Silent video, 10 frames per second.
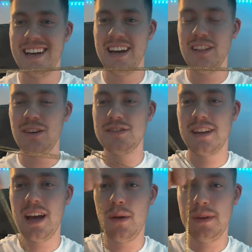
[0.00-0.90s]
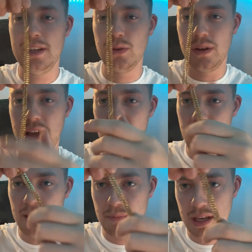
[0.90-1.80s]
Hello, today I'll be doing
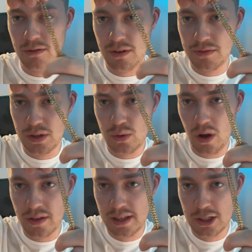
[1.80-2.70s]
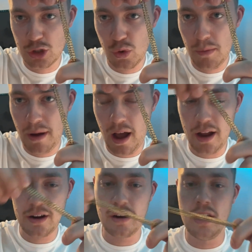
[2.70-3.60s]
a mini review on the
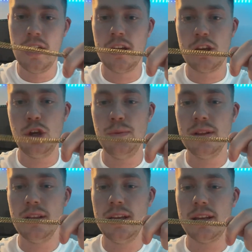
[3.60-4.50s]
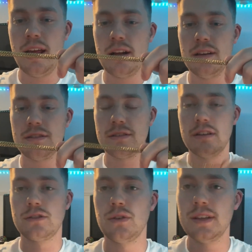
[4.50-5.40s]
Jewlpire Cuban link necklace.
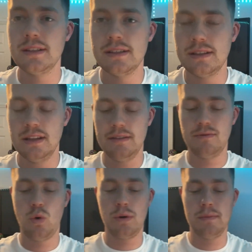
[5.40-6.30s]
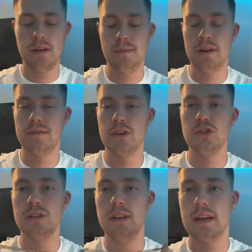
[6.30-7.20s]
So this is the 4mm
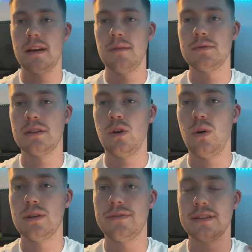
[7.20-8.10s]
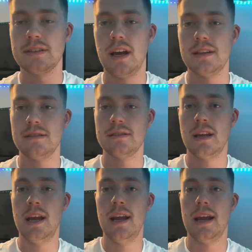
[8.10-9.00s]
version. It comes in all different sizes,
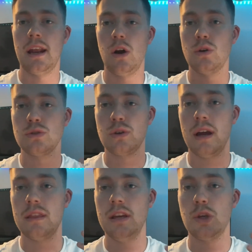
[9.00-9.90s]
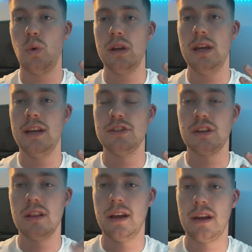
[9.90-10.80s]
and I also got the
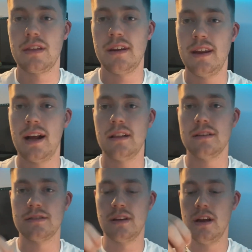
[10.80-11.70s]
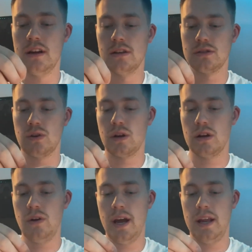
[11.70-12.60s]
20-inch length necklace. So I'm
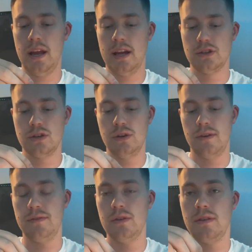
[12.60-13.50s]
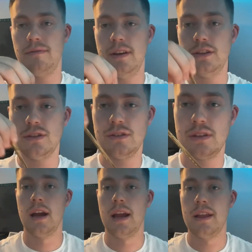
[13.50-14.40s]
gonna go ahead and show you a few of the
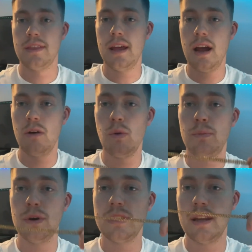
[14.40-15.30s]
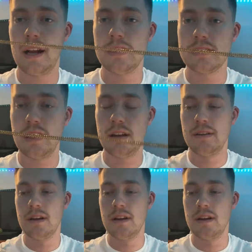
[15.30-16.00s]
features, and then I will put the necklace on.